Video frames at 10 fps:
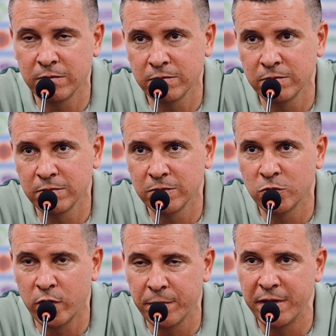
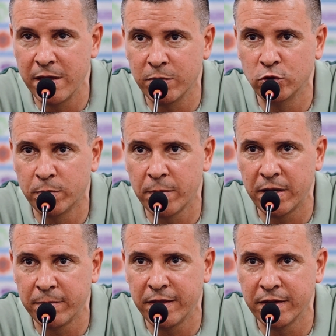will be able to
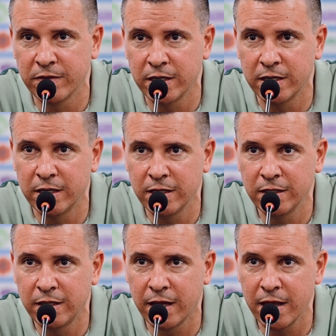prepare better
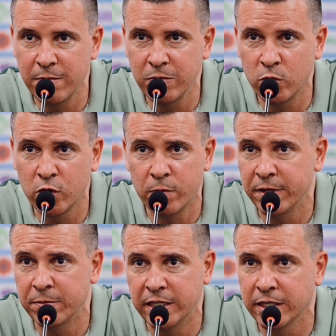the game, we
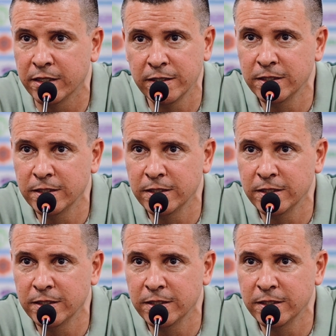compete better.